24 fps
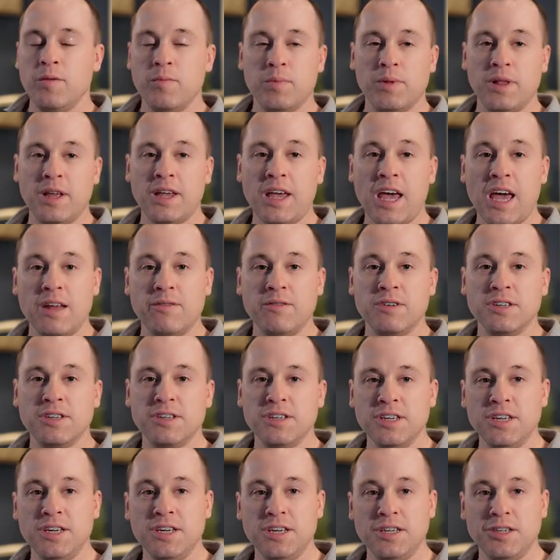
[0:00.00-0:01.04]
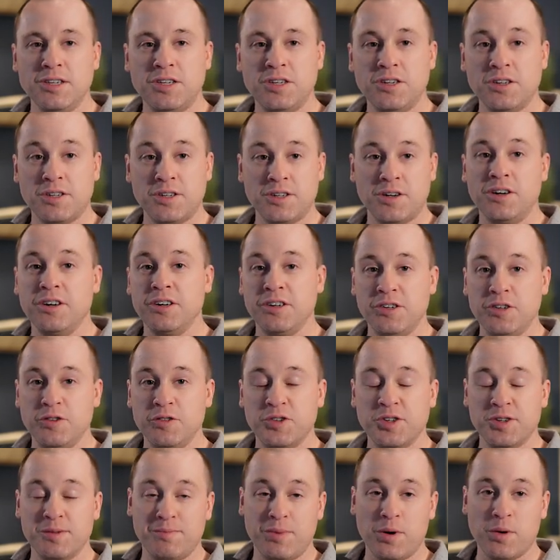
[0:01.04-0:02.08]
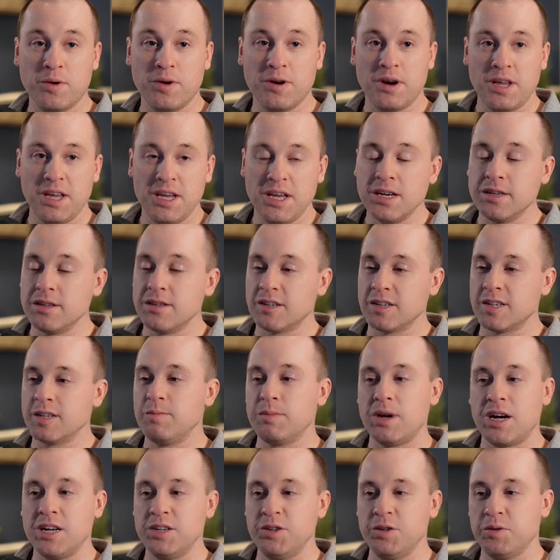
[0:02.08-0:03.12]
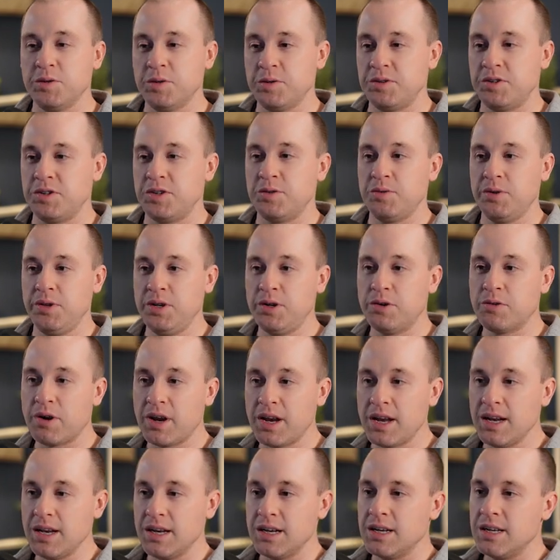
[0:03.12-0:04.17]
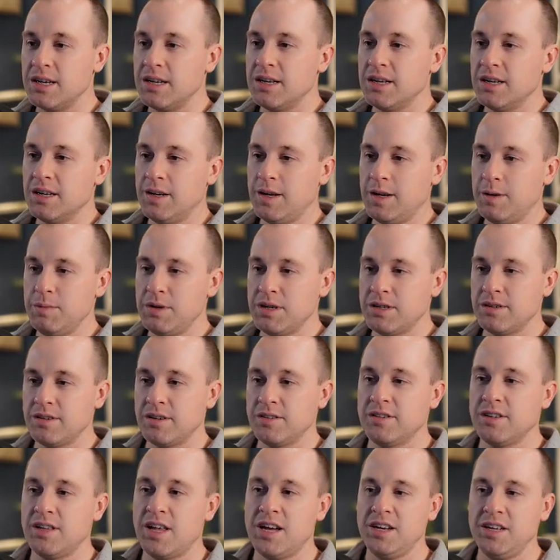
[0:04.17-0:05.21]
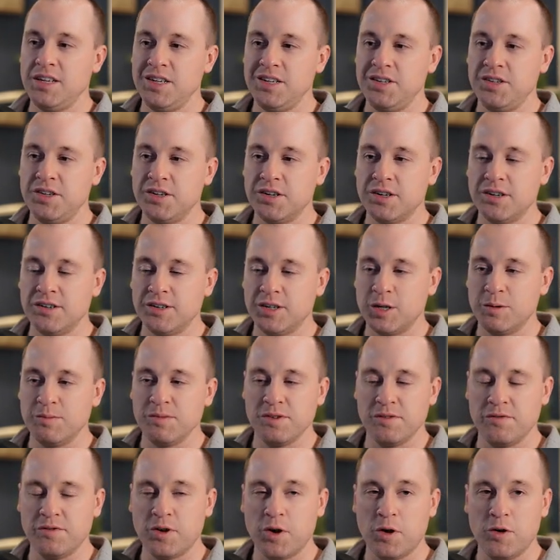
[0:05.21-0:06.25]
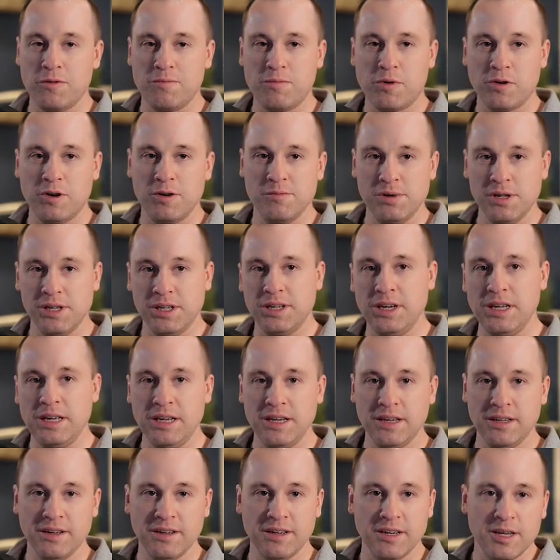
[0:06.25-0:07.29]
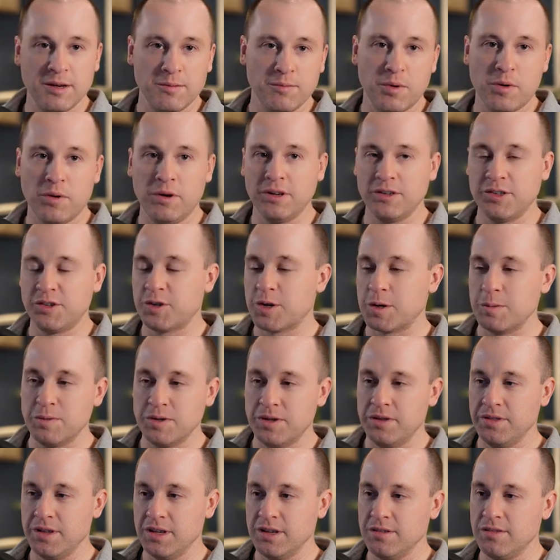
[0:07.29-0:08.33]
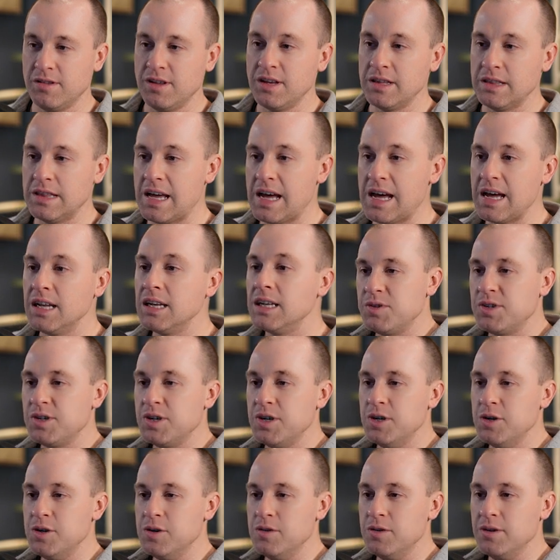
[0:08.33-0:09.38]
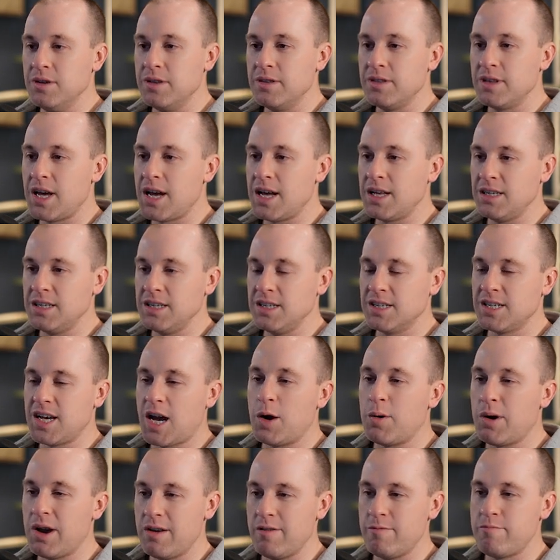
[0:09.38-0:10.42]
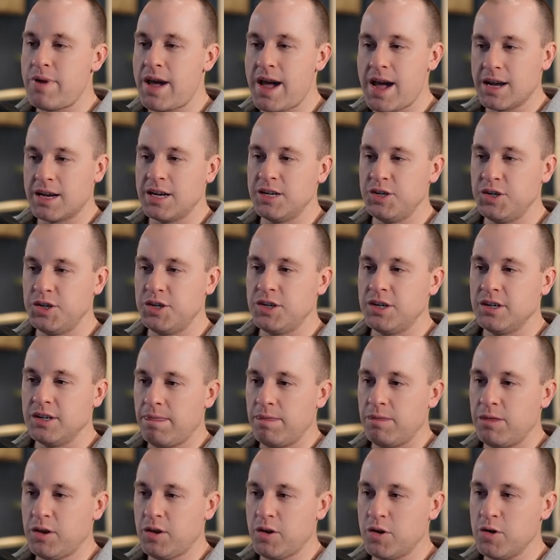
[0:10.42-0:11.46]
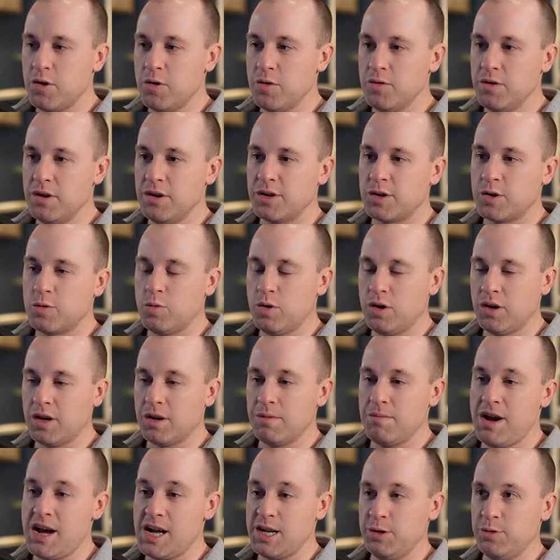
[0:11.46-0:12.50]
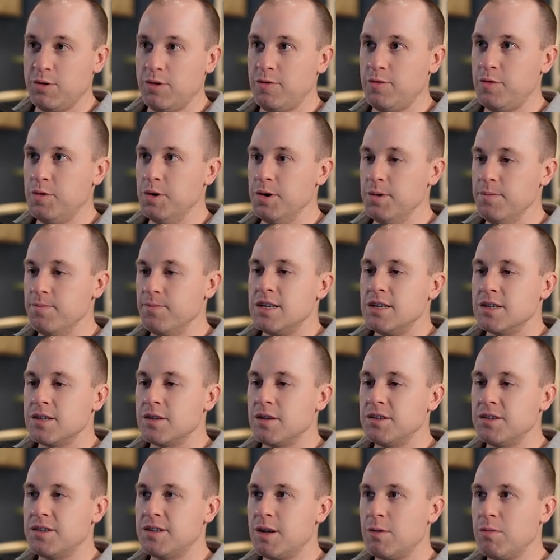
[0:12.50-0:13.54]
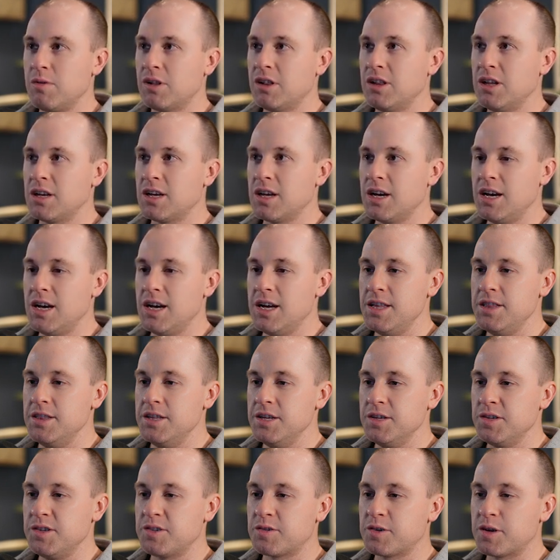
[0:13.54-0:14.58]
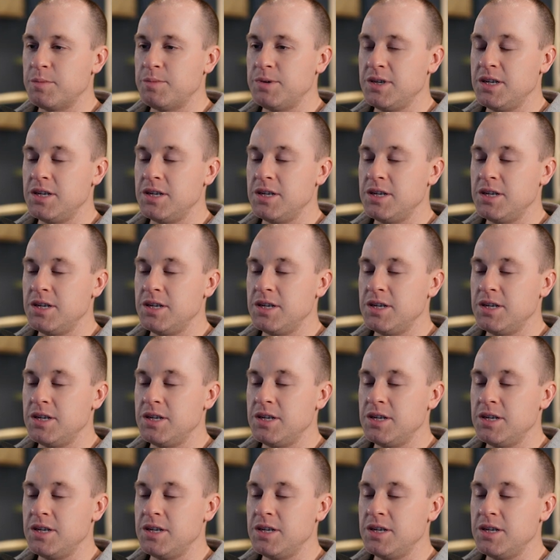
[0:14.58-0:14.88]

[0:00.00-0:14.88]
PlayCanvas is just starting to support ES6 modules, which is really great. Makes things a lot easier in terms of code portability and importing scripts and things like that. So that is how I have packaged the code to work in module form. So let's double click on this script